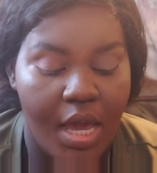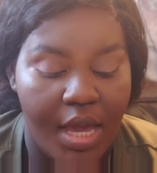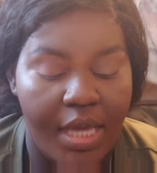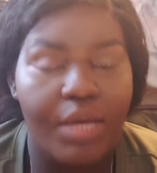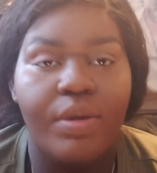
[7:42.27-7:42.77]

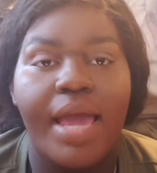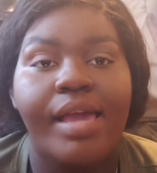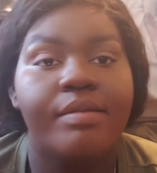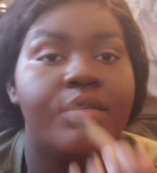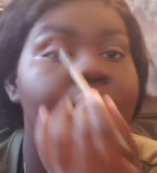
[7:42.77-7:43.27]
He
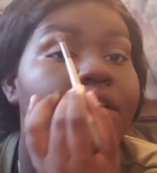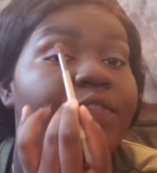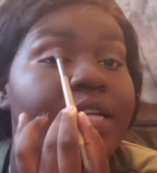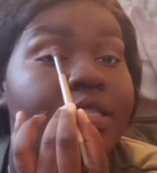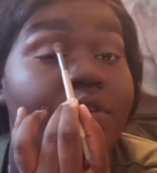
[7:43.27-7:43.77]
came to the
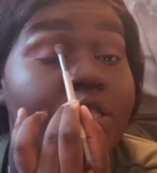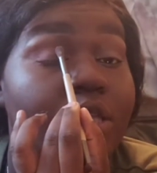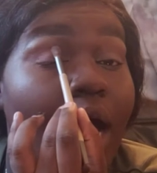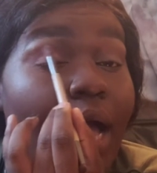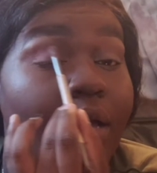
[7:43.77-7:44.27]
defense of his
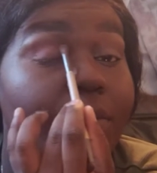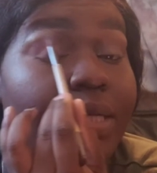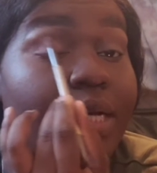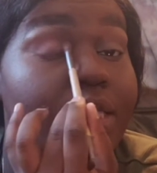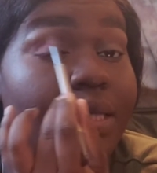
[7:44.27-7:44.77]
child
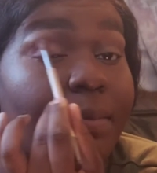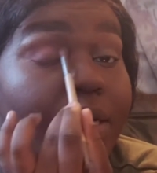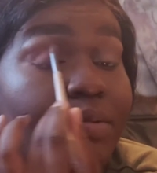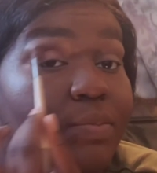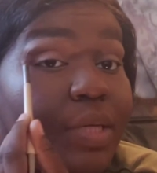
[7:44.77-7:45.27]
because somebody
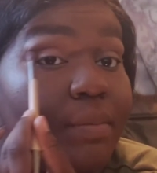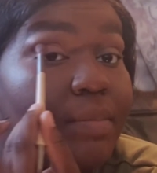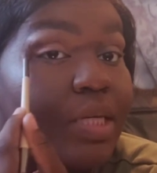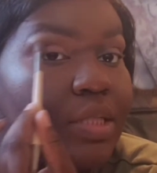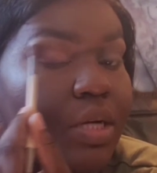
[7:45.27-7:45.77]
was being
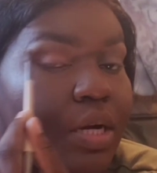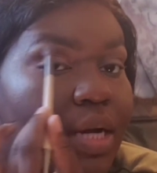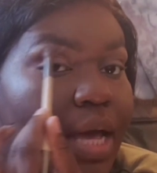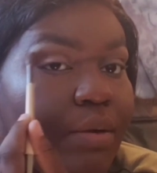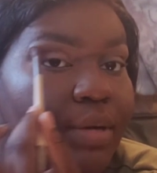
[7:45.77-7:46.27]
mean to her. And
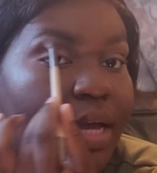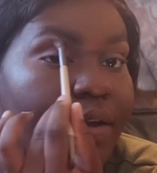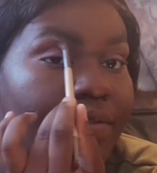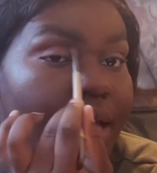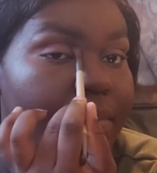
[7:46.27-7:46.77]
I don't care
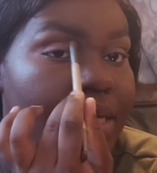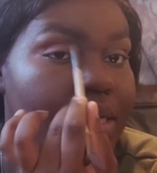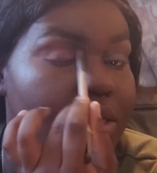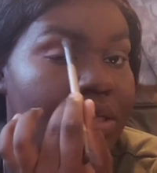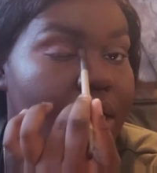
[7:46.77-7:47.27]
if that
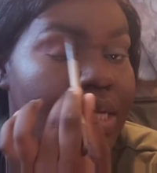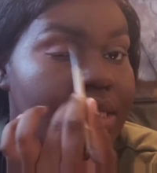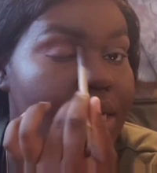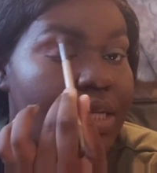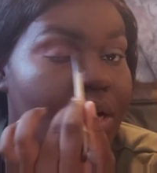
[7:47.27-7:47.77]
means your
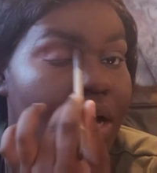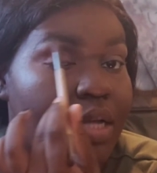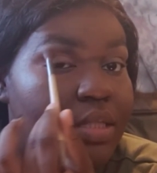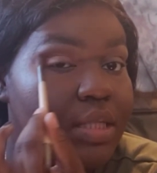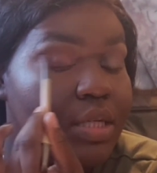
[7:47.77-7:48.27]
cousin, your
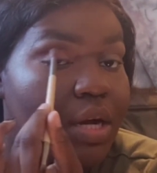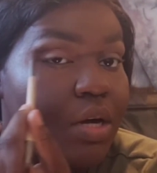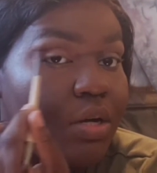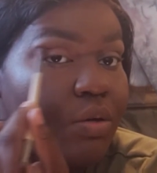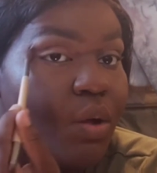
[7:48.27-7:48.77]
auntie, your
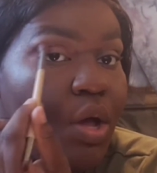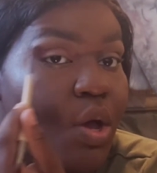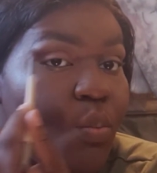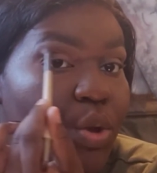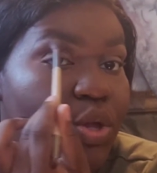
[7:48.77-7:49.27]
uncle.
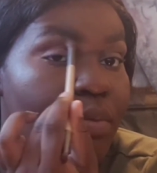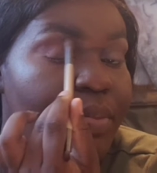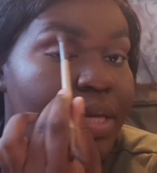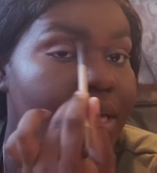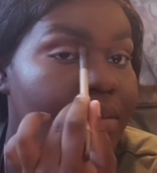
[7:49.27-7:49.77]
When you're
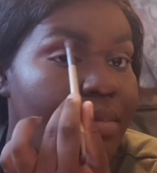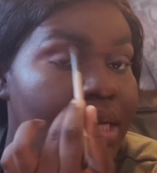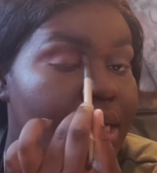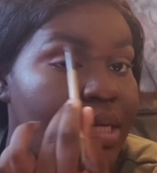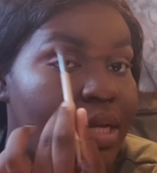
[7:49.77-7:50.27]
being
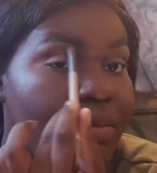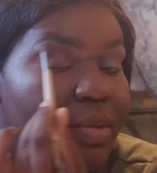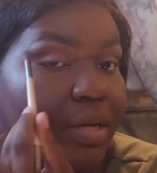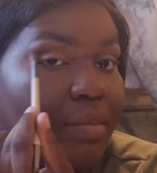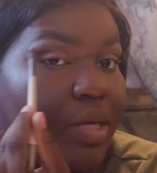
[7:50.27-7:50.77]
mean and you're
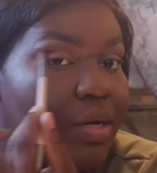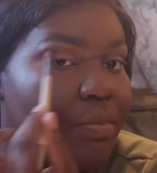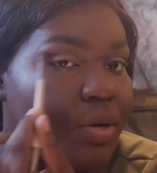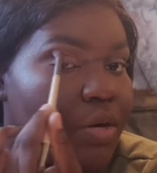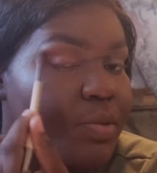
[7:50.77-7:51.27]
being mean on
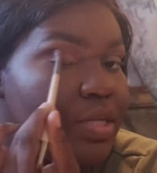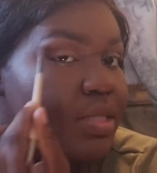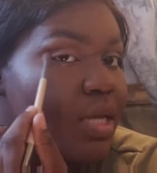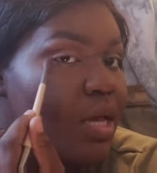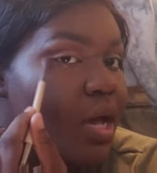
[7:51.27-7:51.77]

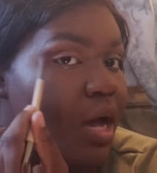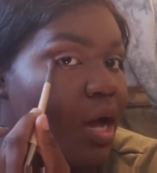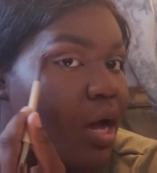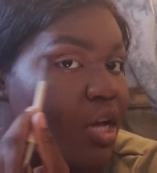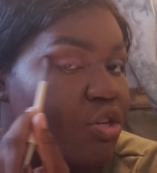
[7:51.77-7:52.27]
purpose,
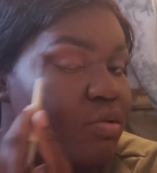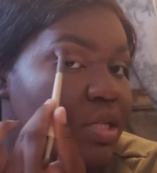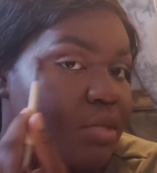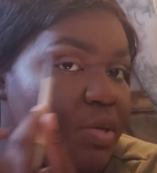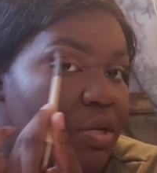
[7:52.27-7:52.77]
you need
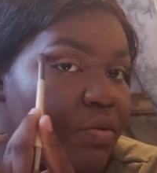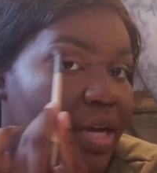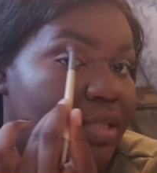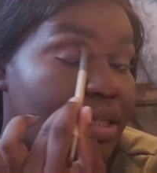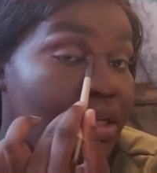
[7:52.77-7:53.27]
to be
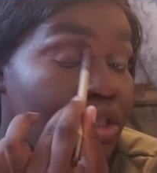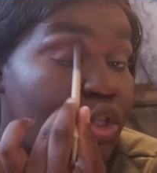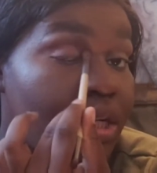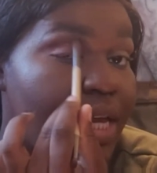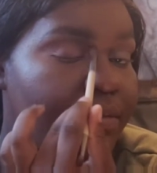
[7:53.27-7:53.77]
corrected.
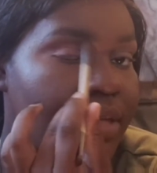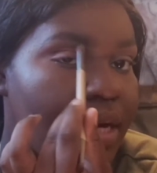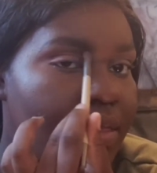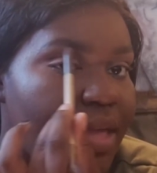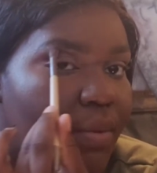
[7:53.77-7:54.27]
Should he have done
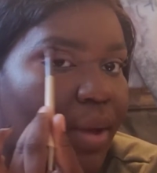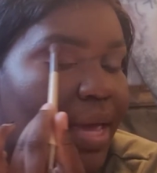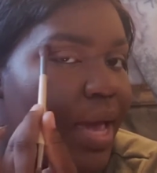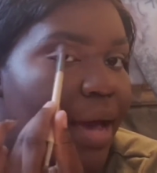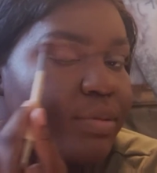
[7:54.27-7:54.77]
it in that
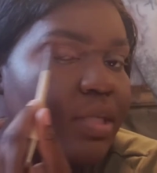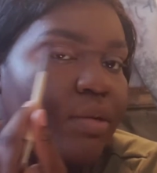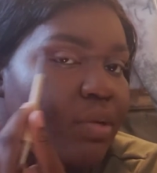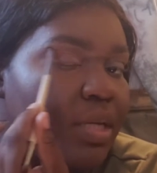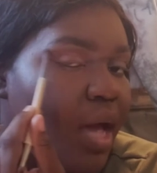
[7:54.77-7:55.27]
way?
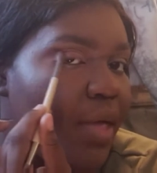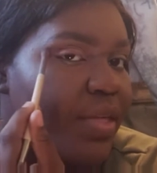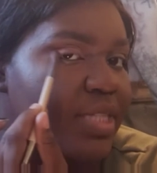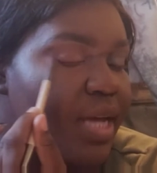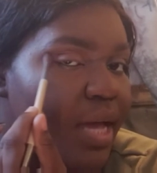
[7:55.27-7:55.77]
Absolutely not.
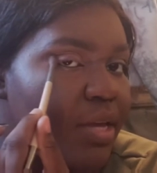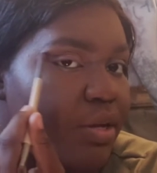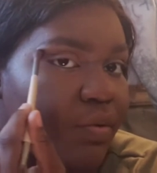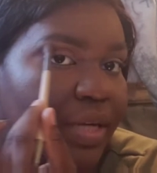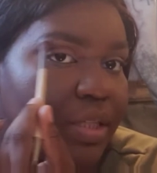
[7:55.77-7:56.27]
That's not how you
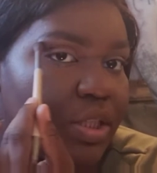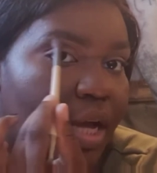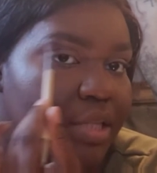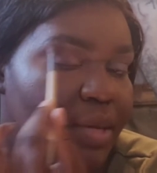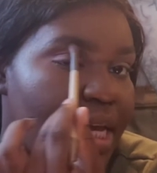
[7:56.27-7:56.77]
correct a
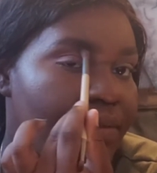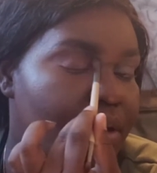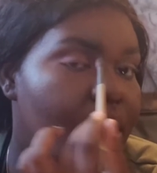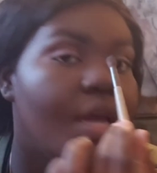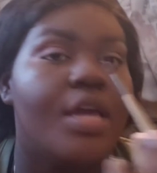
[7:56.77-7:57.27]
child's behavior.